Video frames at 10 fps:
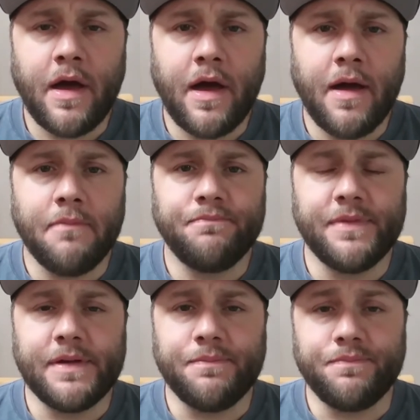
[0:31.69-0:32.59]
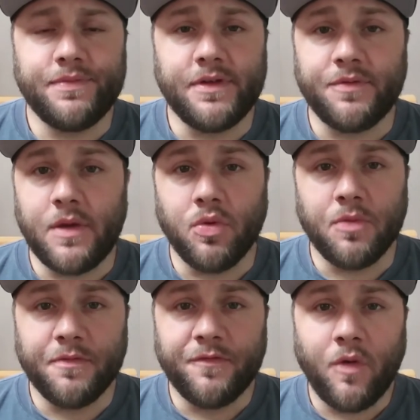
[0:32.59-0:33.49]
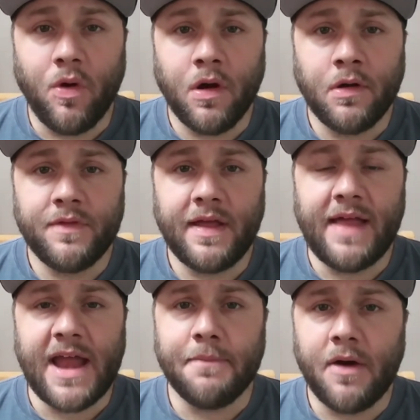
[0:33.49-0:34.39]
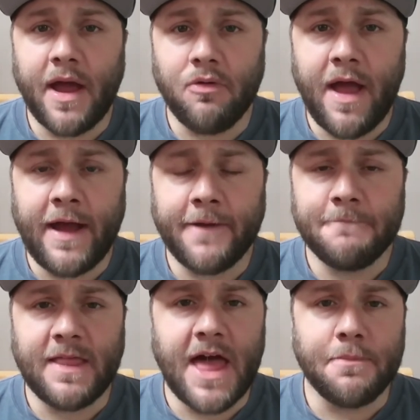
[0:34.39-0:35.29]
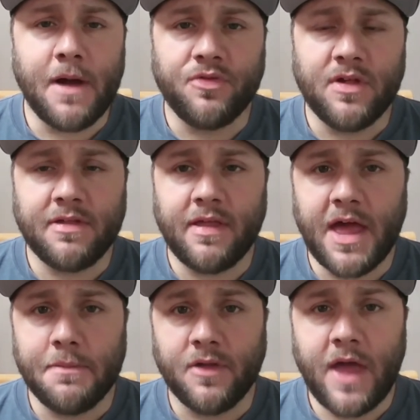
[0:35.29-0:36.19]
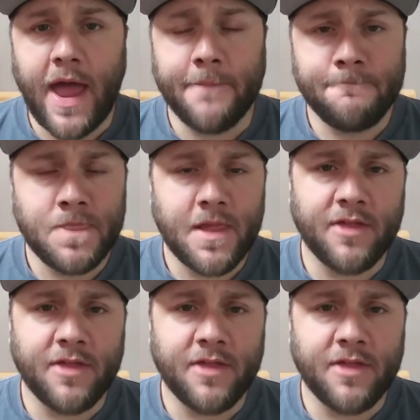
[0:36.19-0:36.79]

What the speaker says: You know, they weren't before. They lied about Iraq, and they lied about this, they lied about that.